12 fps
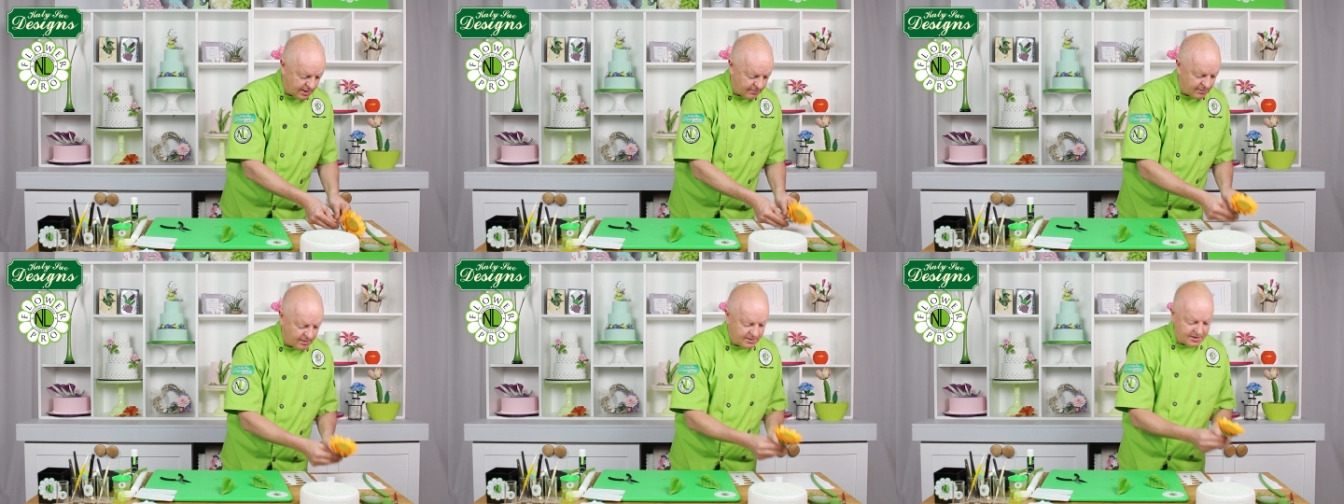
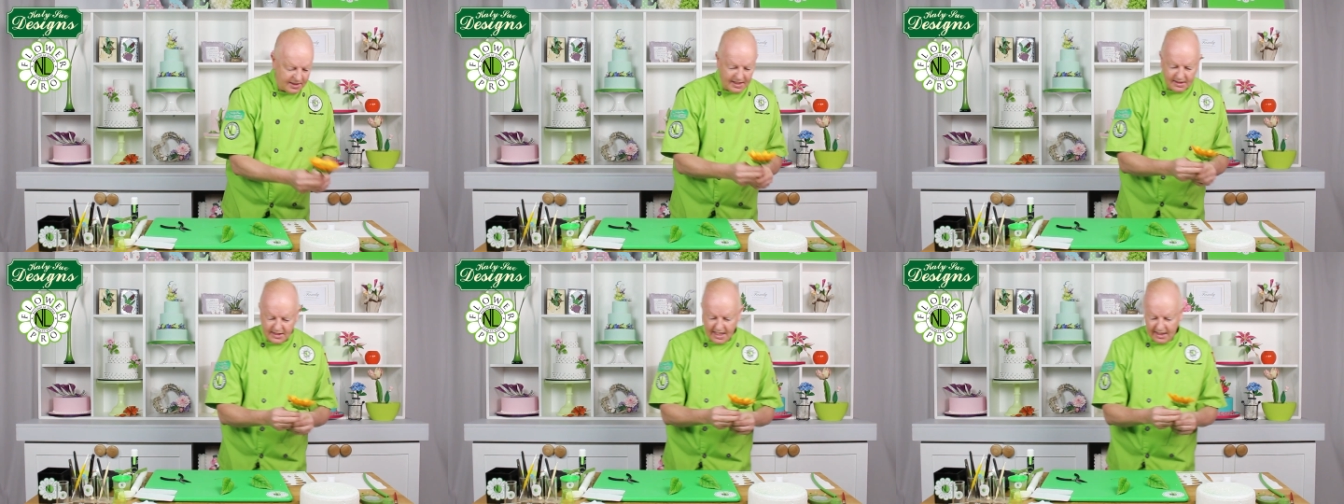I'm going to
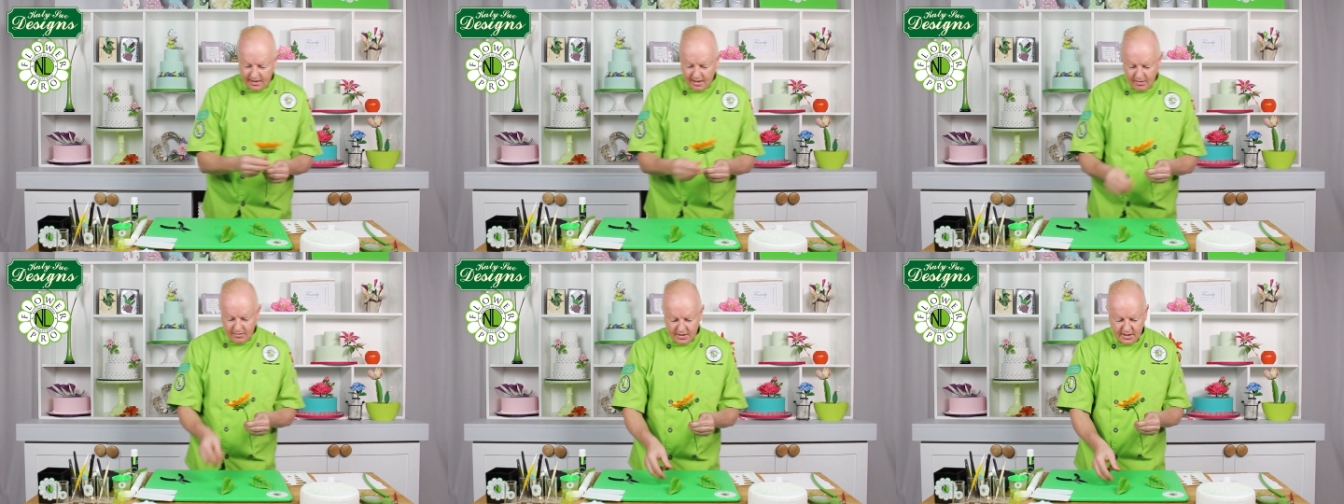then take
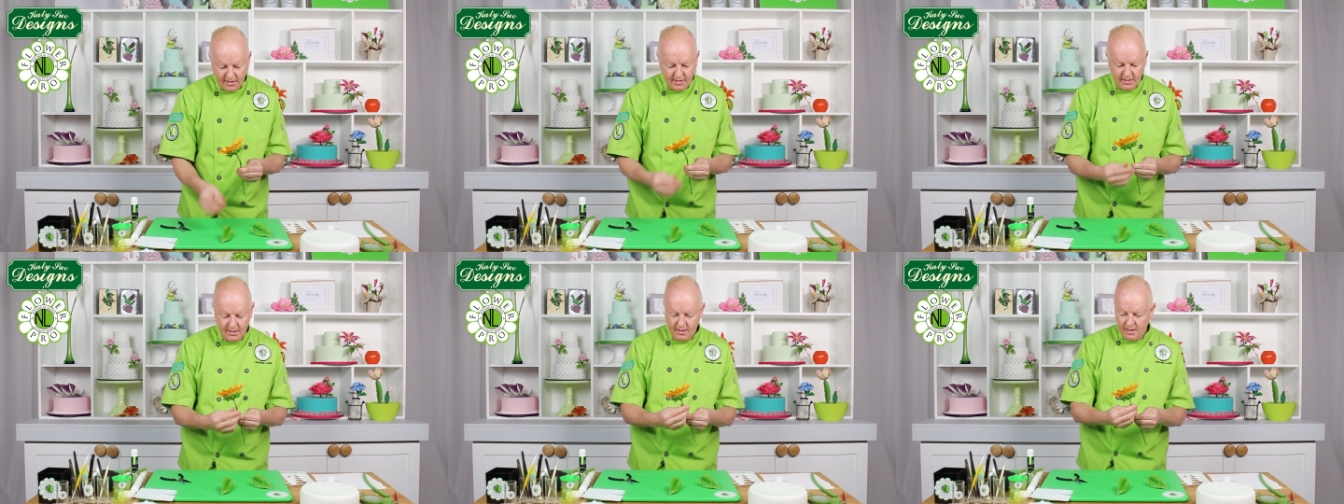those,
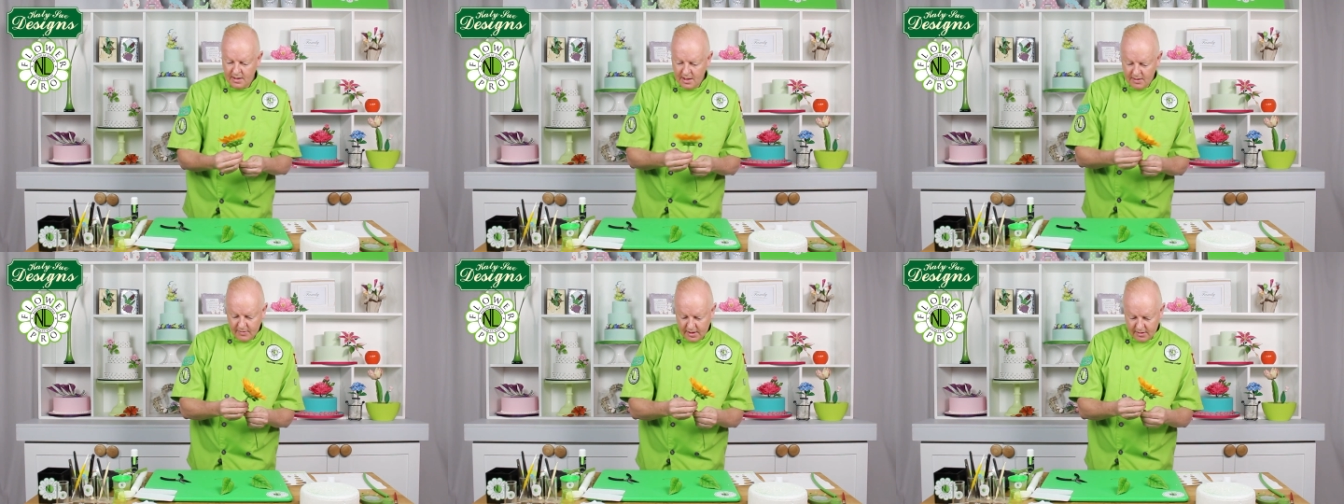
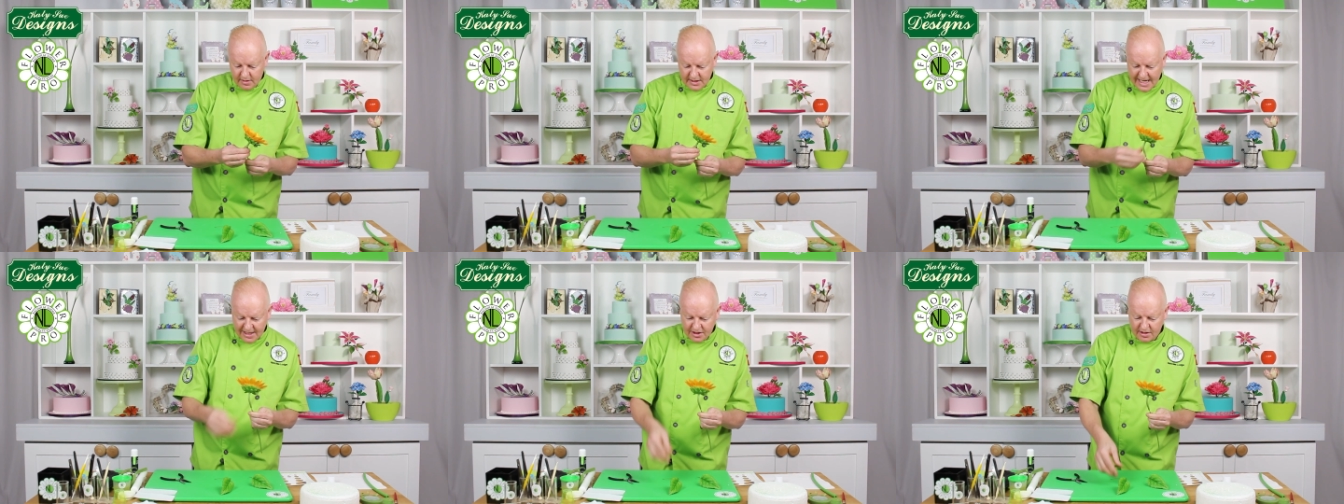I'm going to
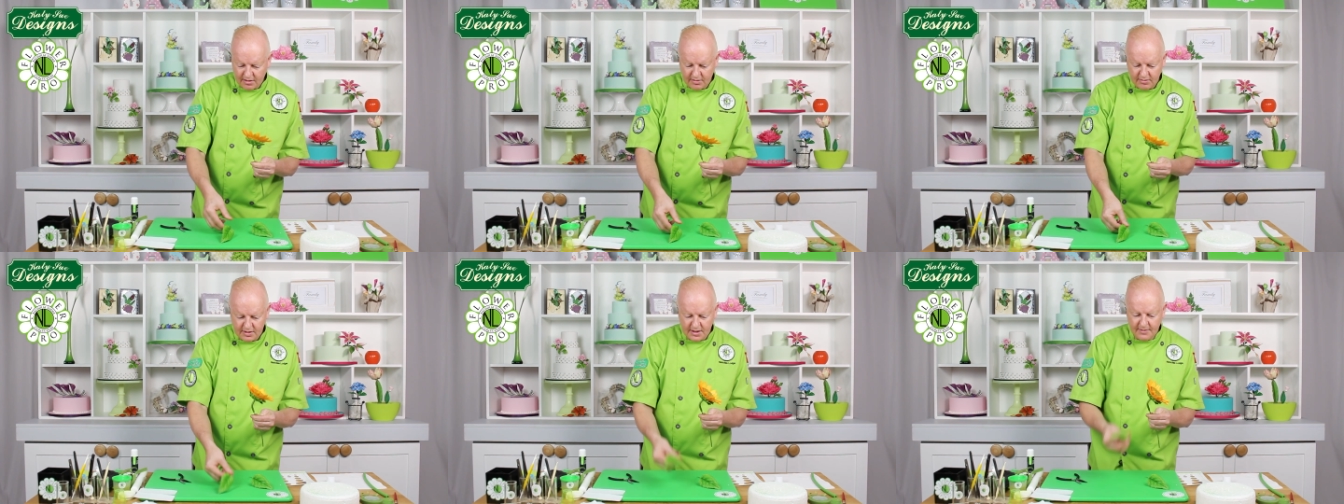attach
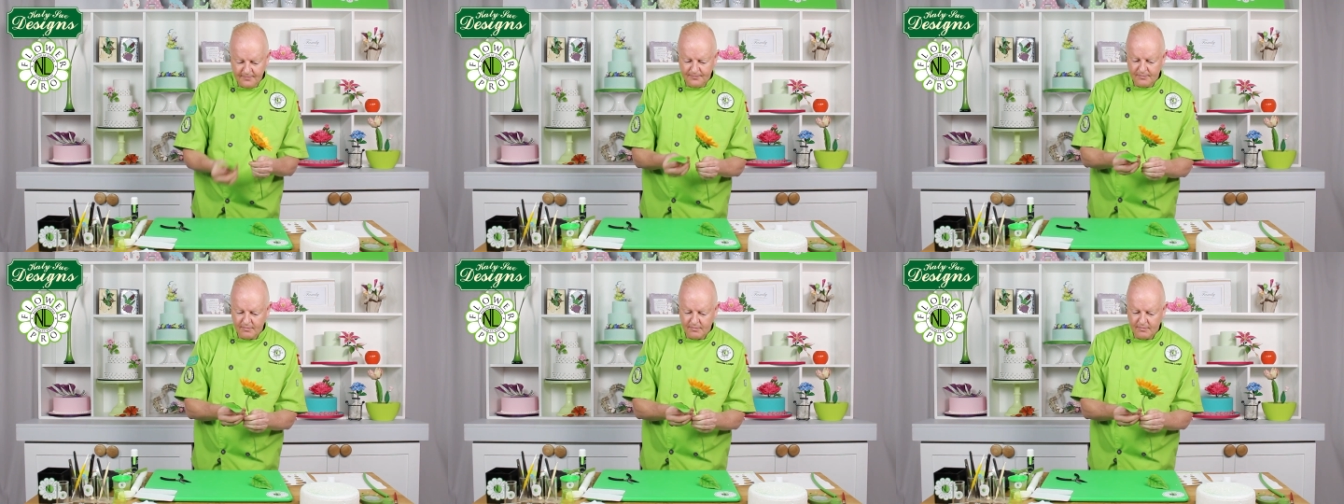those